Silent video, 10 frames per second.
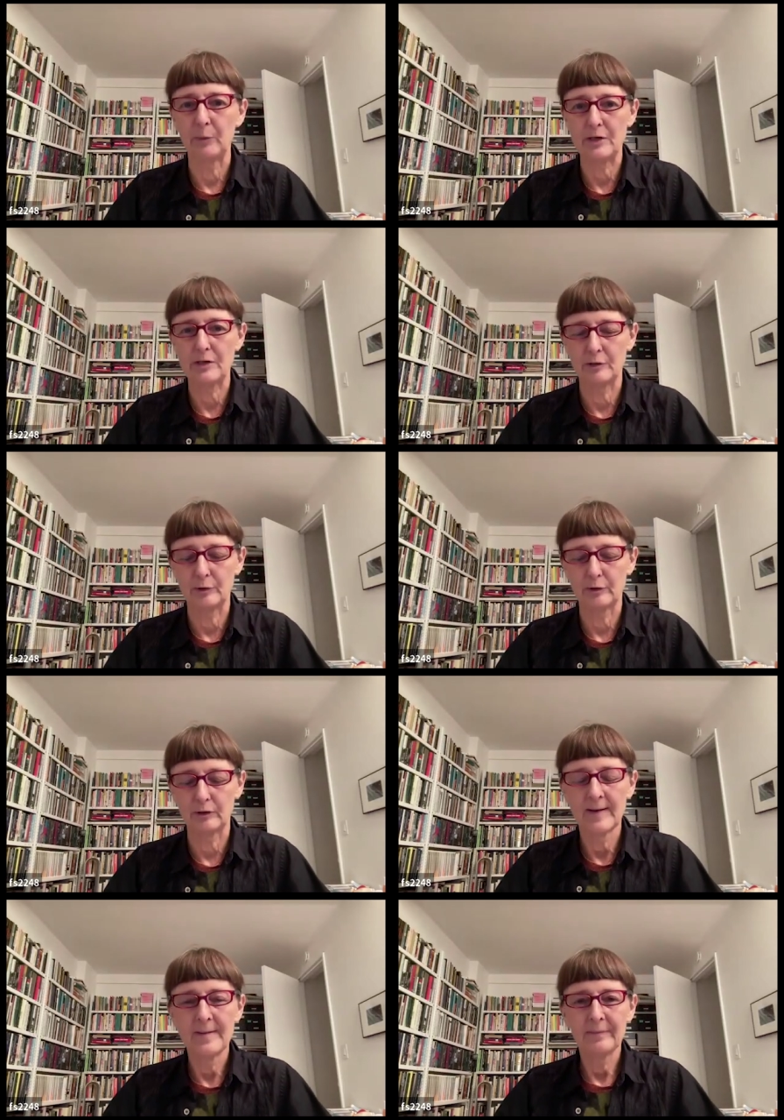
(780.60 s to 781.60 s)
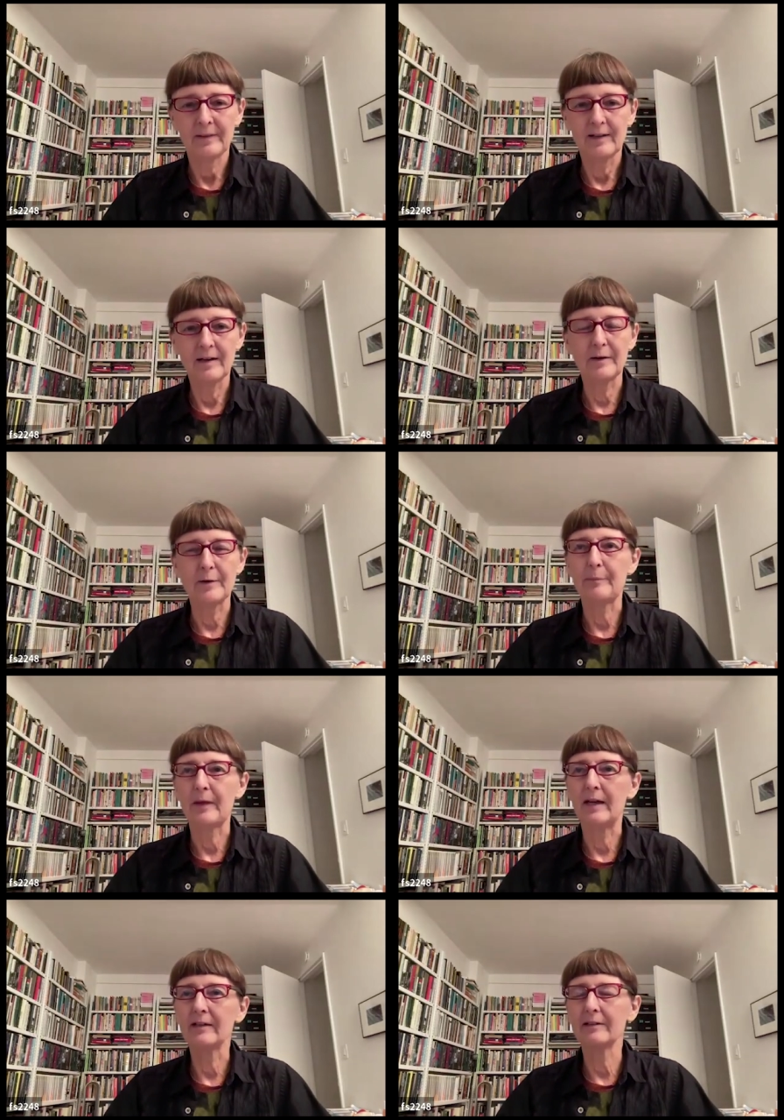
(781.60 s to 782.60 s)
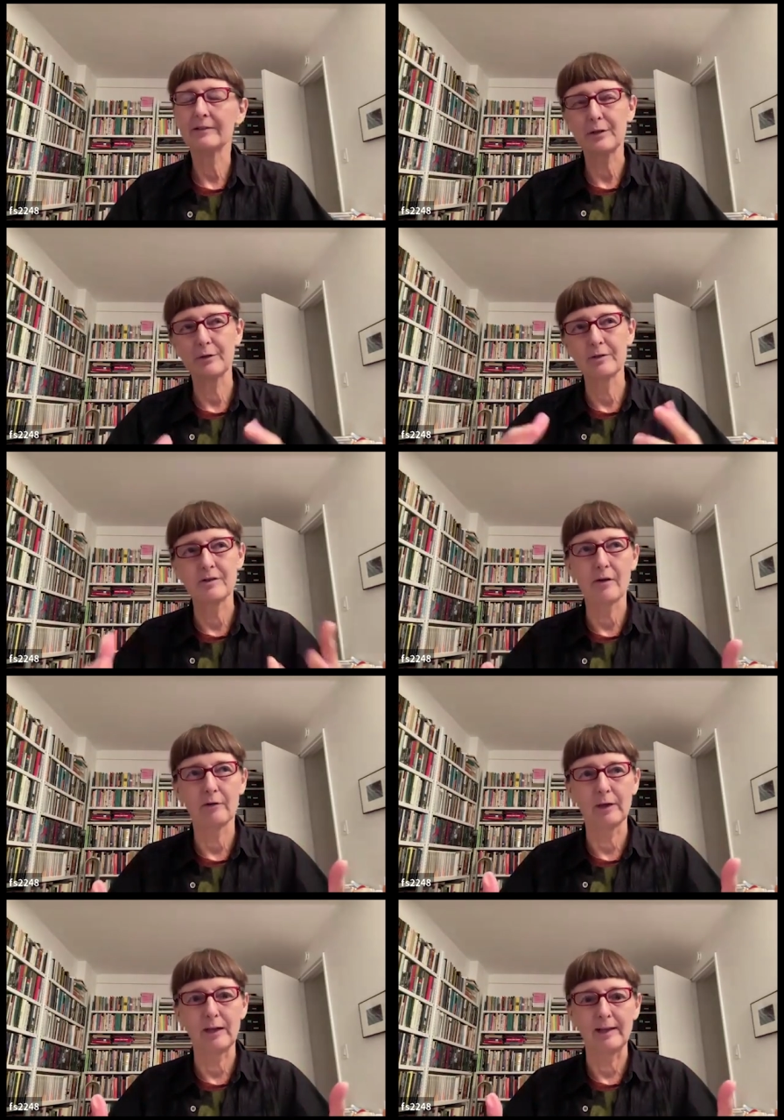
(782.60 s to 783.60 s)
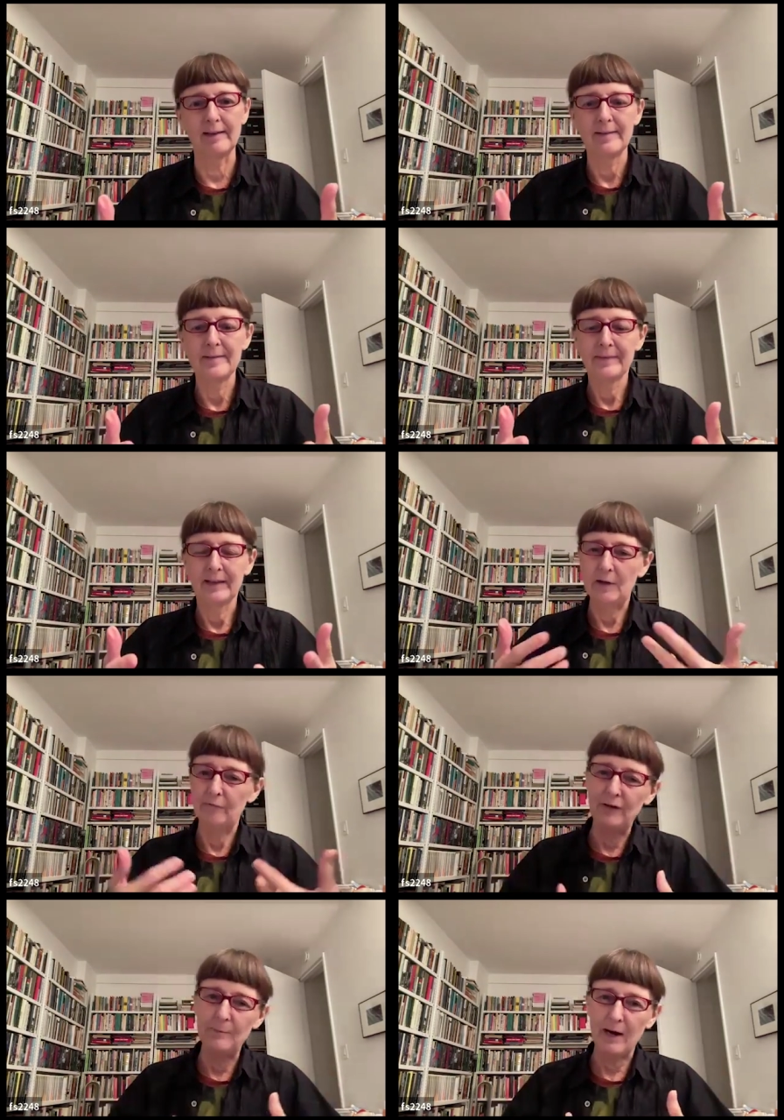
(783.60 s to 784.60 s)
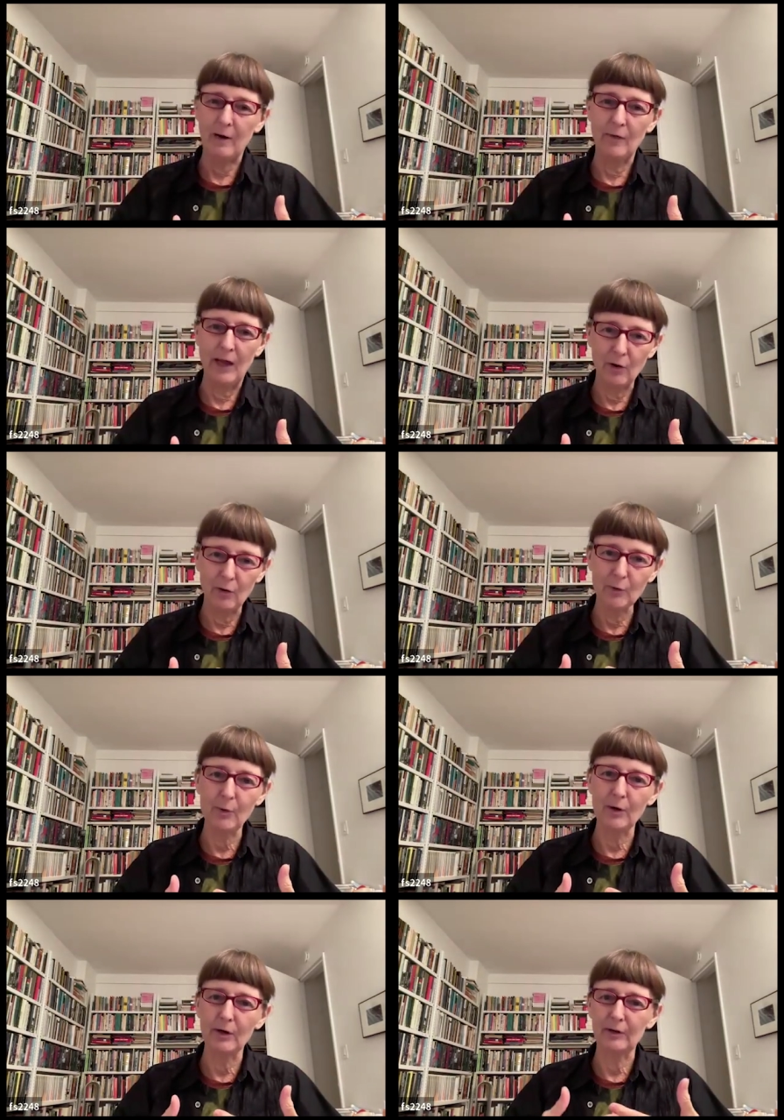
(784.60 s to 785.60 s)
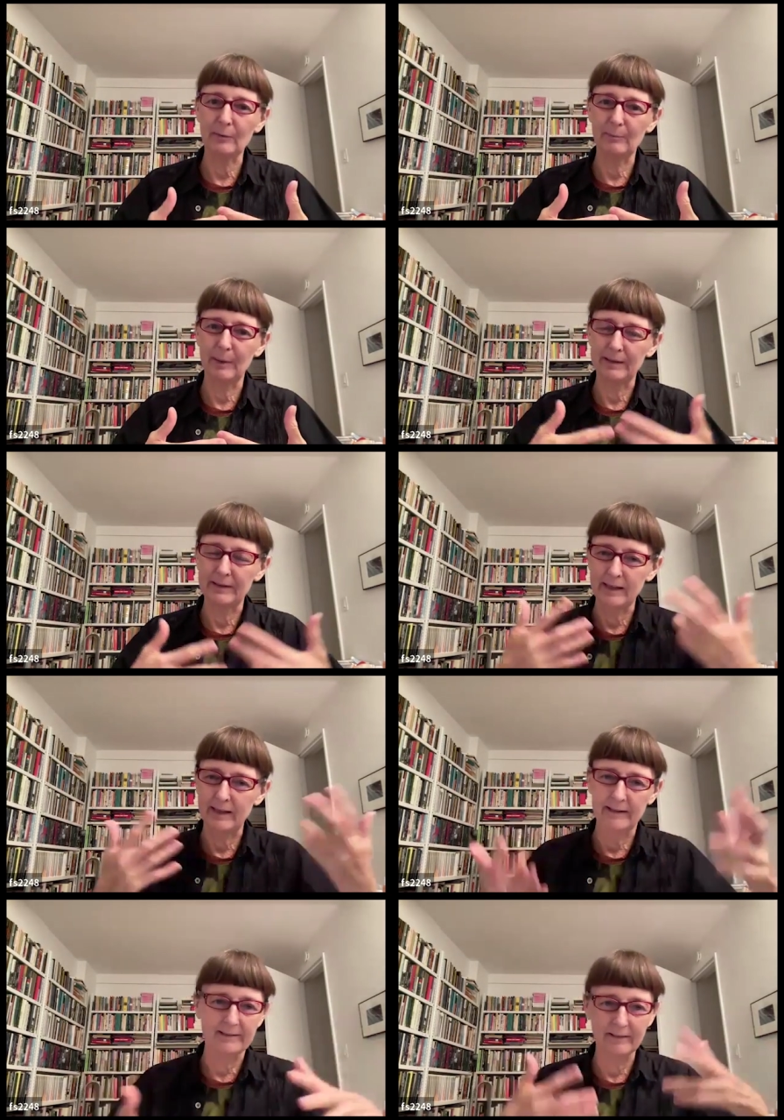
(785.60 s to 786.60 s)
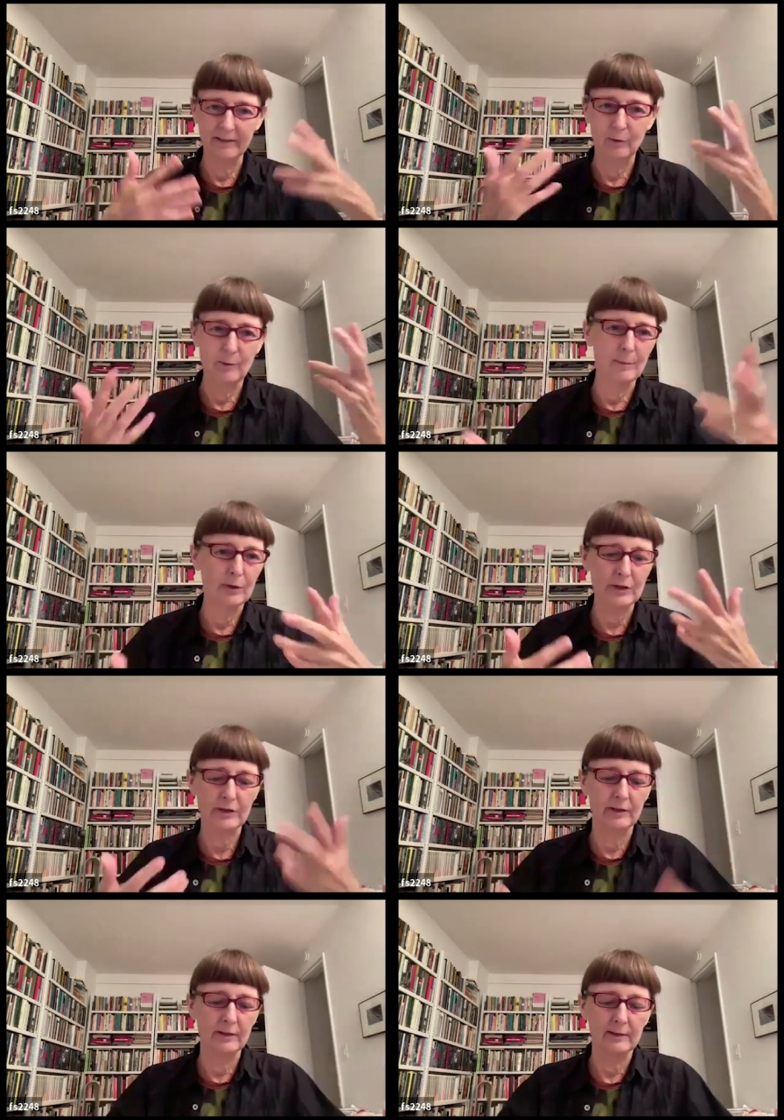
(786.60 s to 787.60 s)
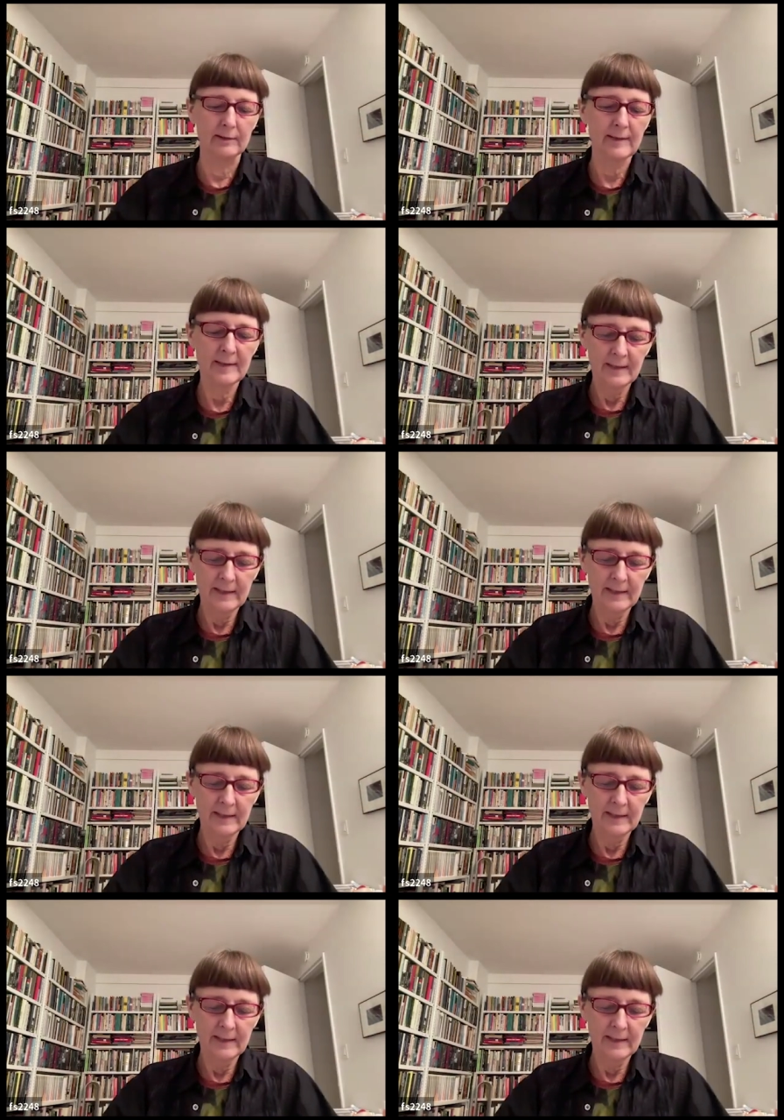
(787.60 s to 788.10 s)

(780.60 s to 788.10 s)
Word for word: in which your um, you know, students not only get feedback on their own work, but they get, you know, immersed in a,